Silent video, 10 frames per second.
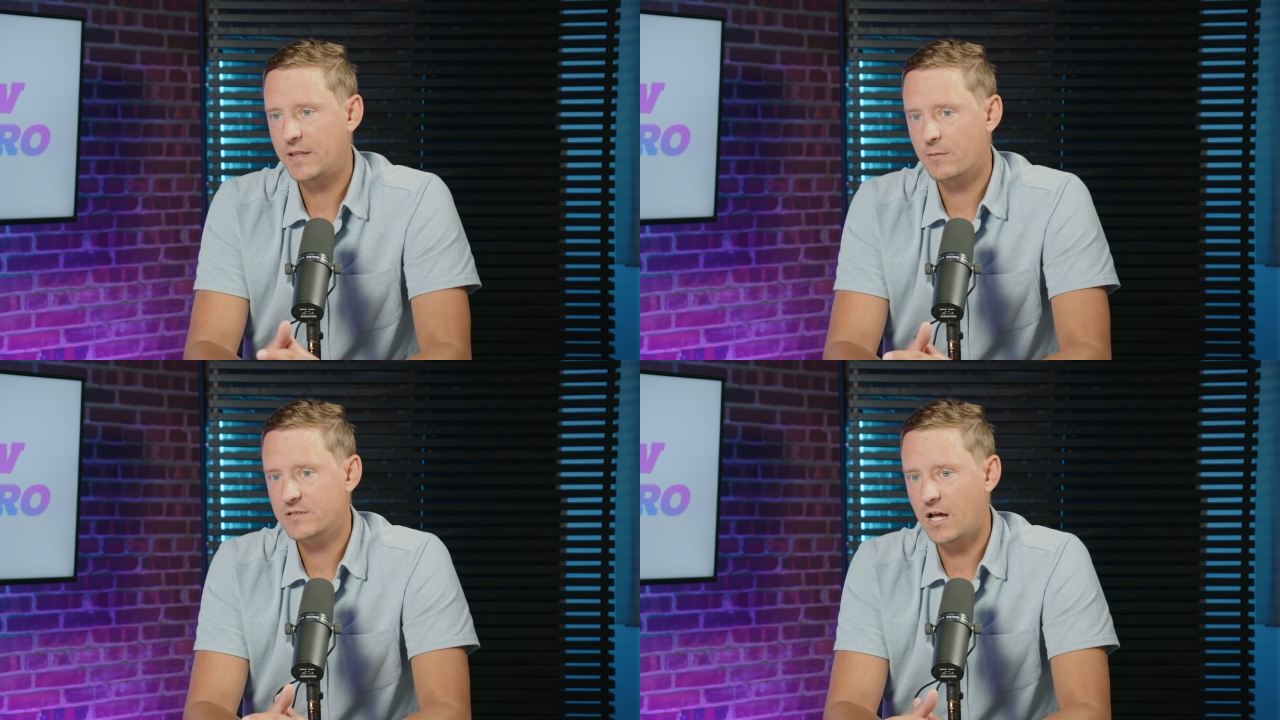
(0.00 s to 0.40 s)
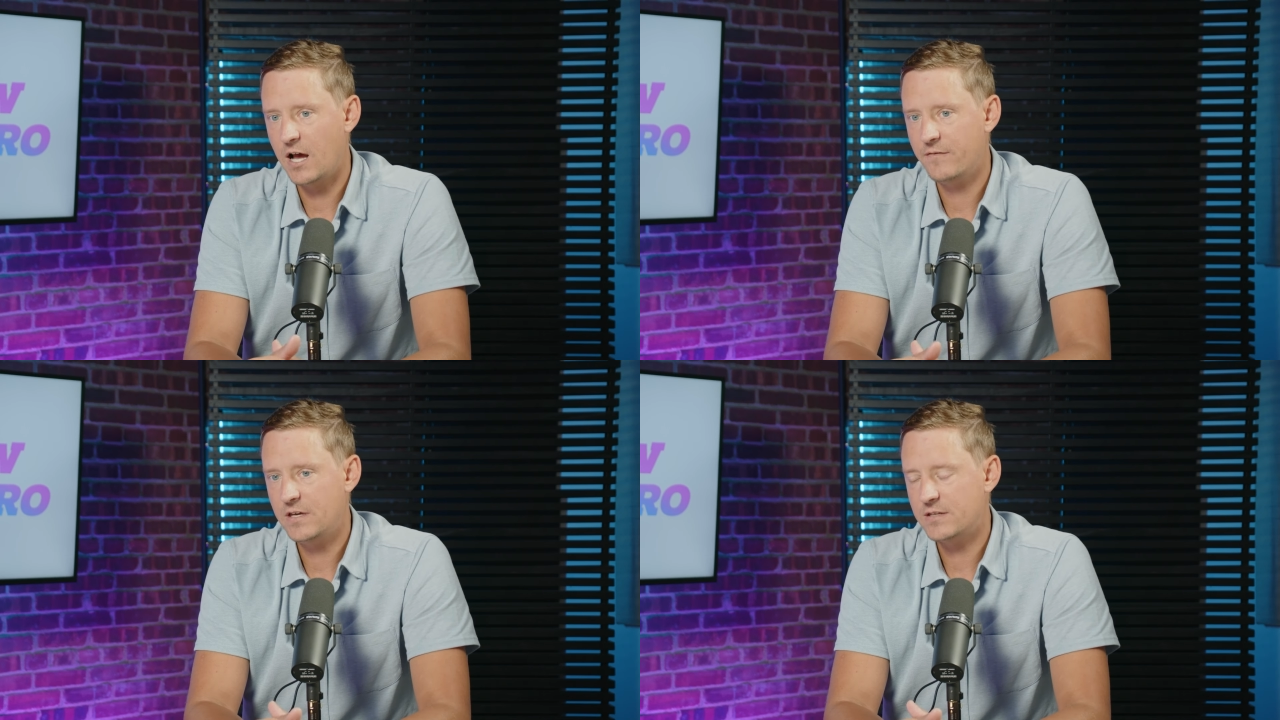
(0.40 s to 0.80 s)
that was an
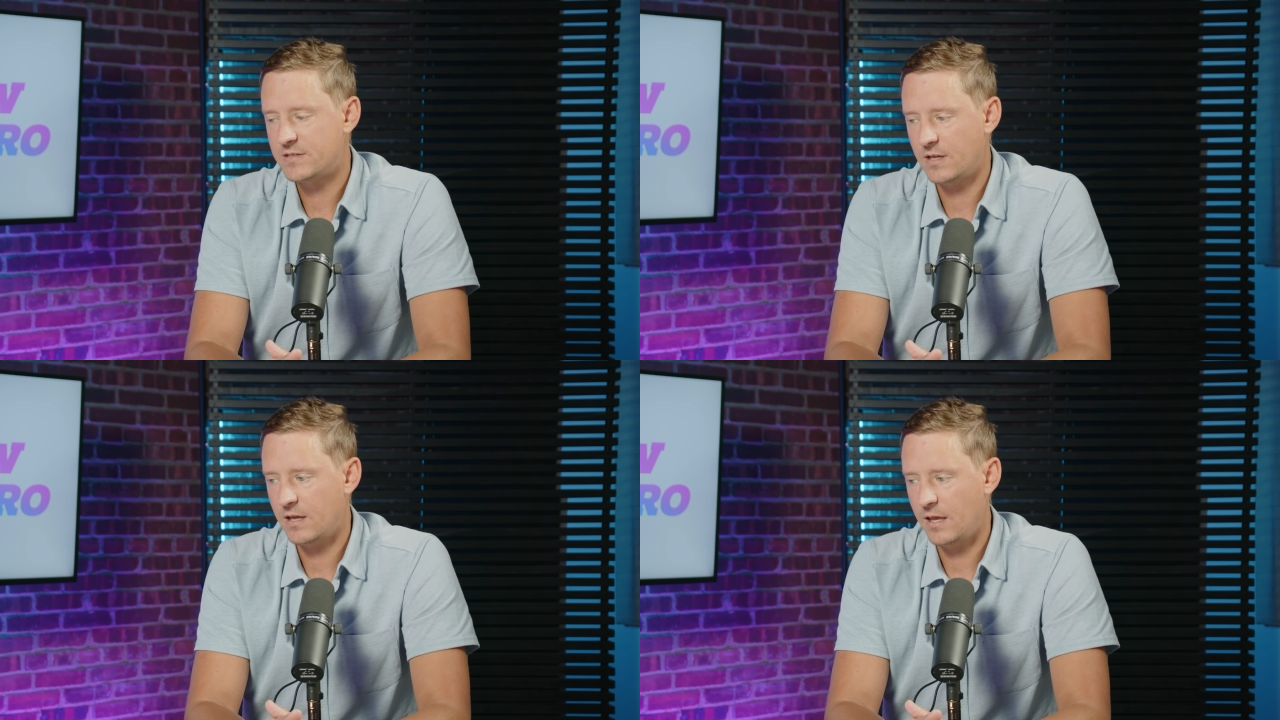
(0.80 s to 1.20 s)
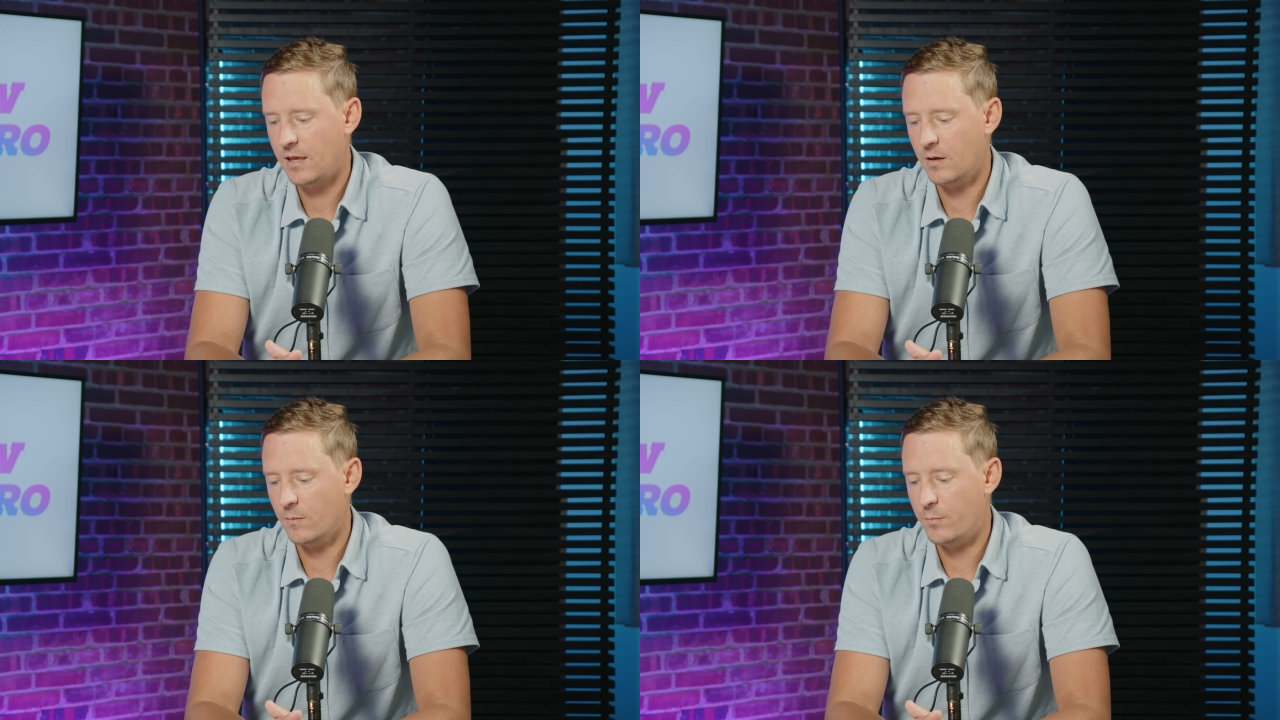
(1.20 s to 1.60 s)
obvious
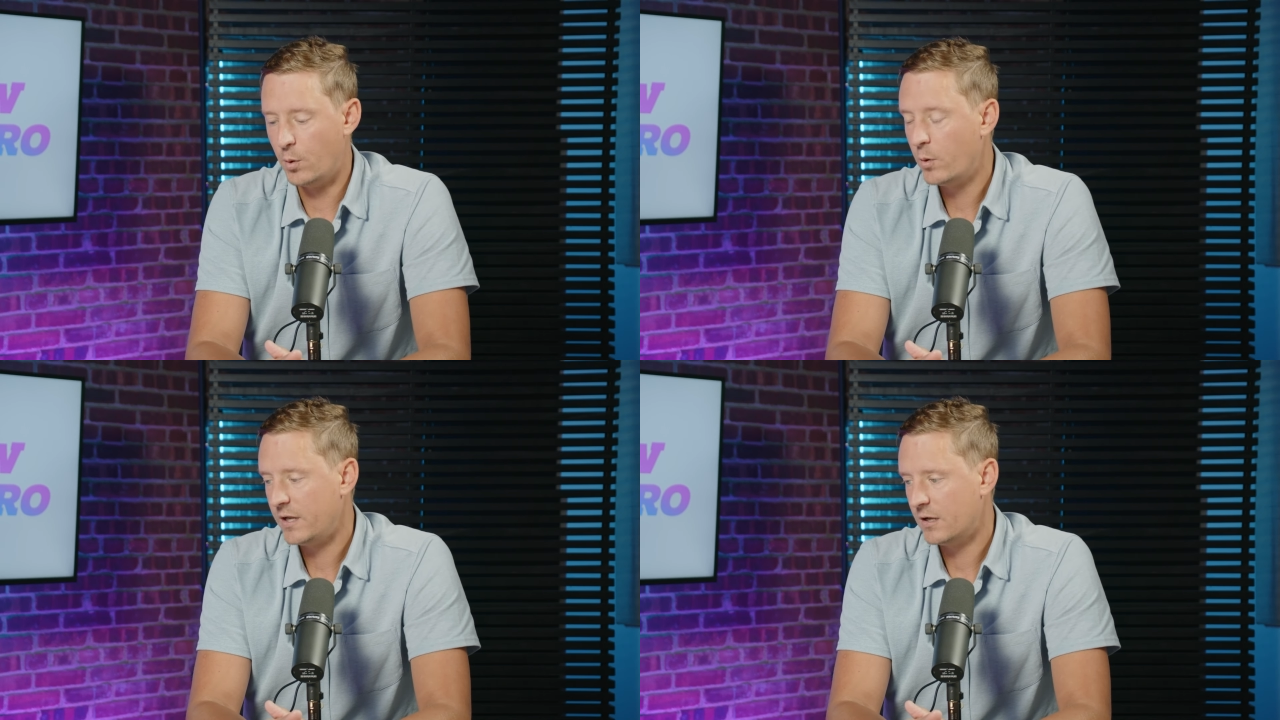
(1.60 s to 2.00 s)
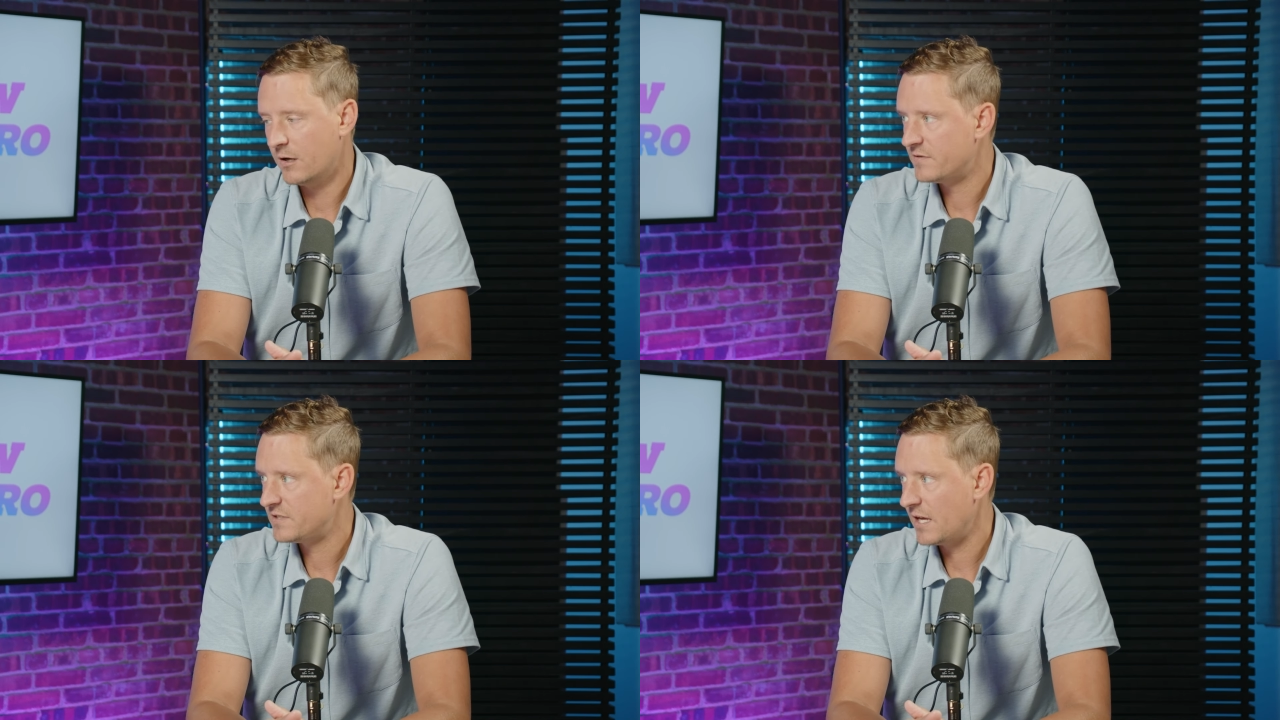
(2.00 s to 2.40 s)
point
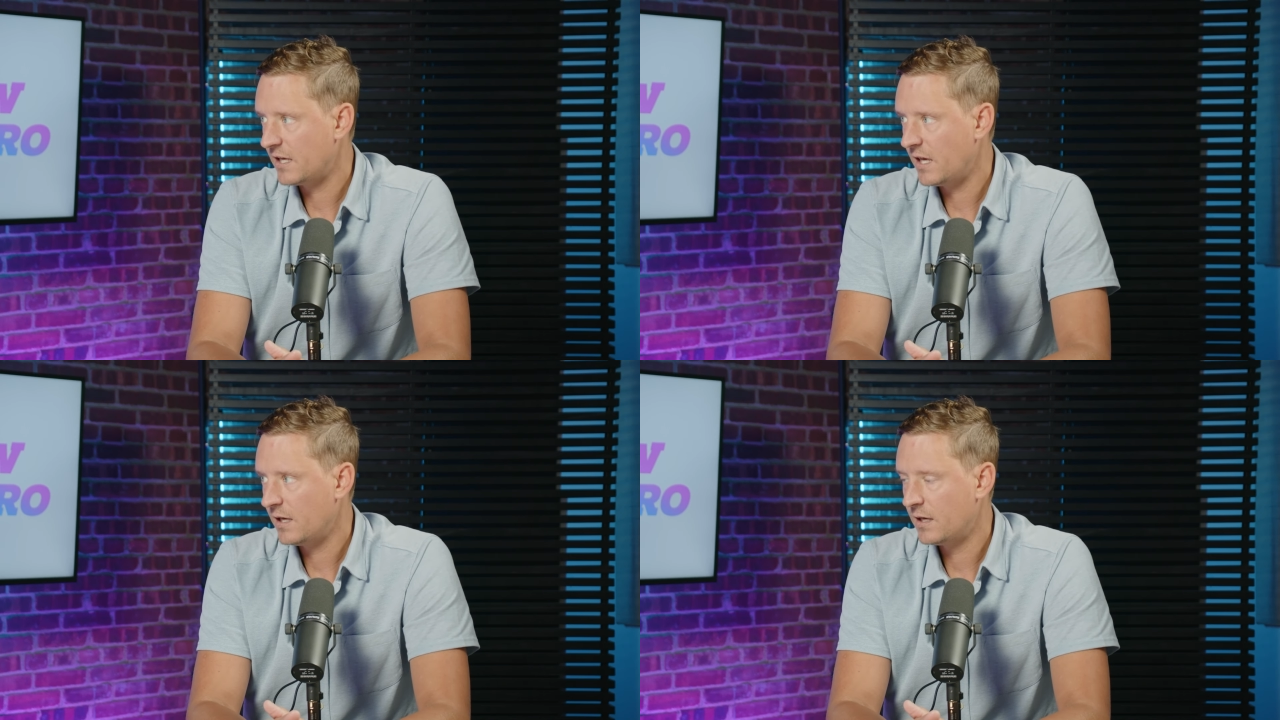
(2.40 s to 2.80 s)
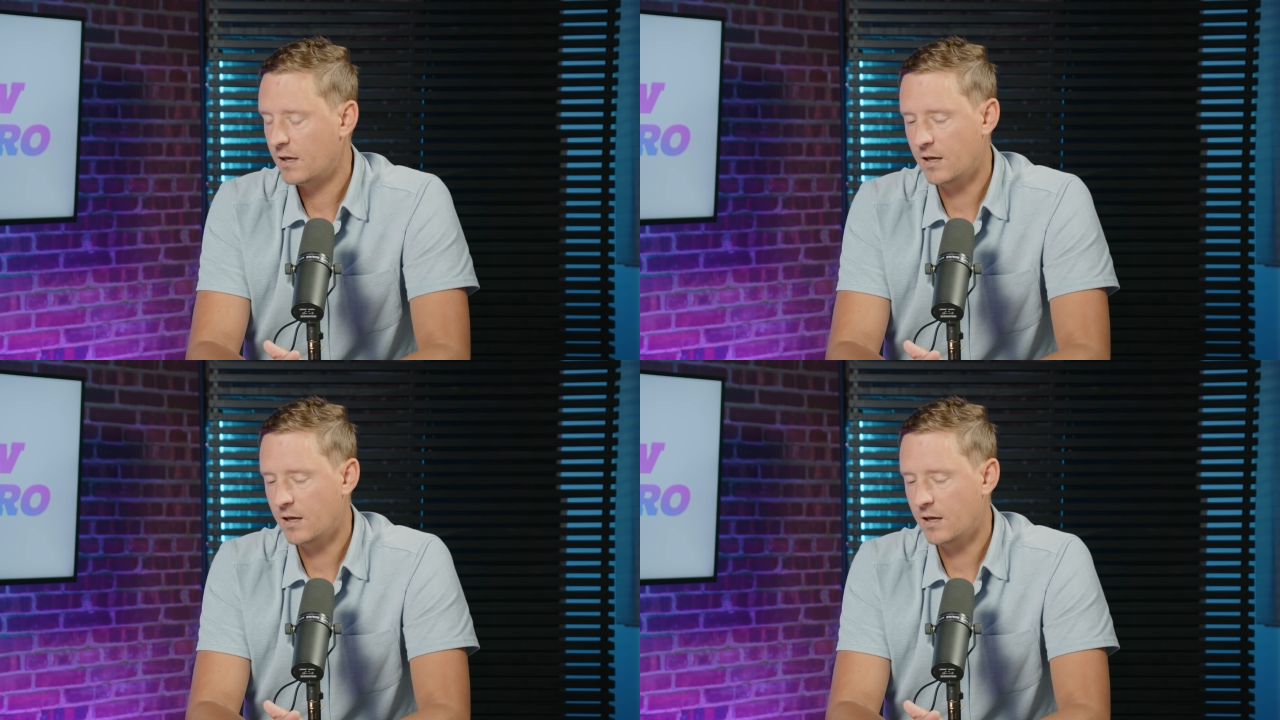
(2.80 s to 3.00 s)
of sticking.